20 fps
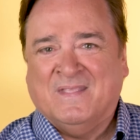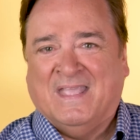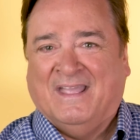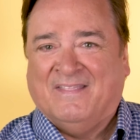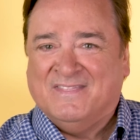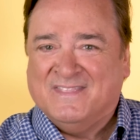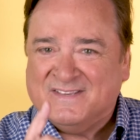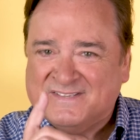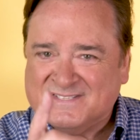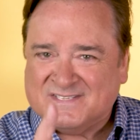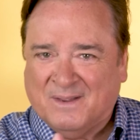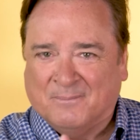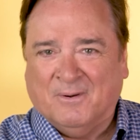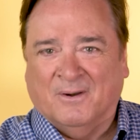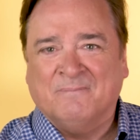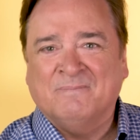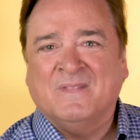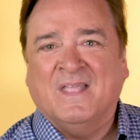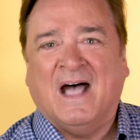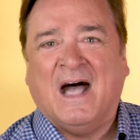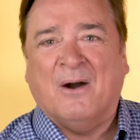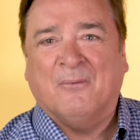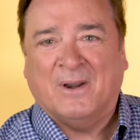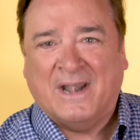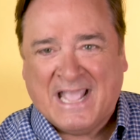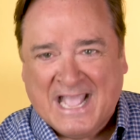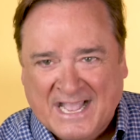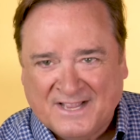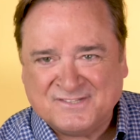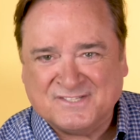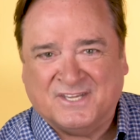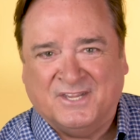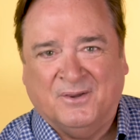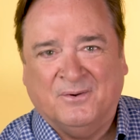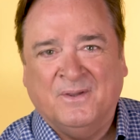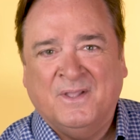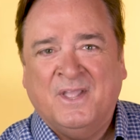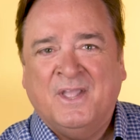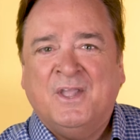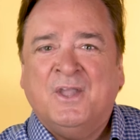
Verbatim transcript: And this summer, I want to ask you,